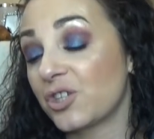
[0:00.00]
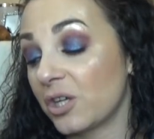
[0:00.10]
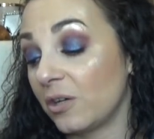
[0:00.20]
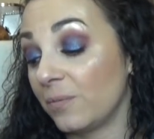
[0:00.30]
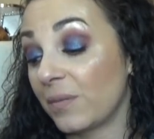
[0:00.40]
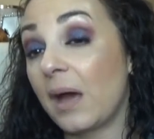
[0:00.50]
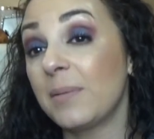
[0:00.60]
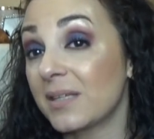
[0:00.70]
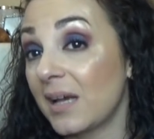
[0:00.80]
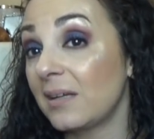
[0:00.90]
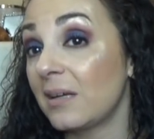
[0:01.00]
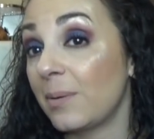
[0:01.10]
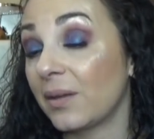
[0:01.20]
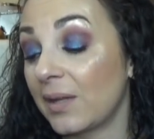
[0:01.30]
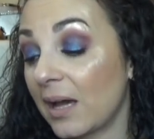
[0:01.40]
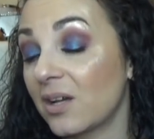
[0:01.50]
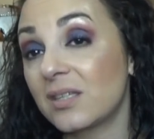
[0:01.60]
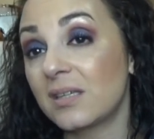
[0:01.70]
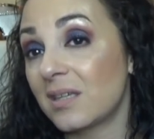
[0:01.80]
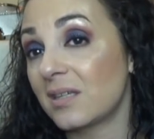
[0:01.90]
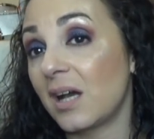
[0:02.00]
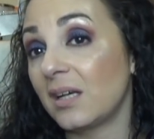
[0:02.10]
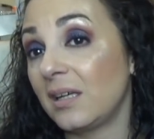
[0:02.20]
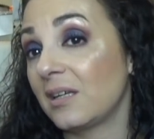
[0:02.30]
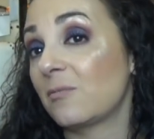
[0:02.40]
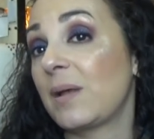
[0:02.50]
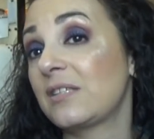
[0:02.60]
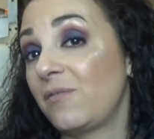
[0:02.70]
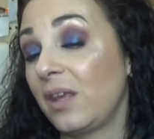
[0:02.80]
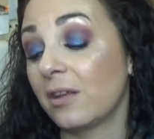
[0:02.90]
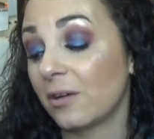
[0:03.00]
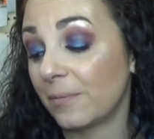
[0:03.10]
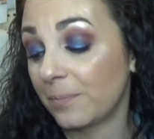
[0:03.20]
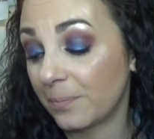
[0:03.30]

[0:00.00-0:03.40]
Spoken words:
So I'm excited about that because this is not inexpensive either.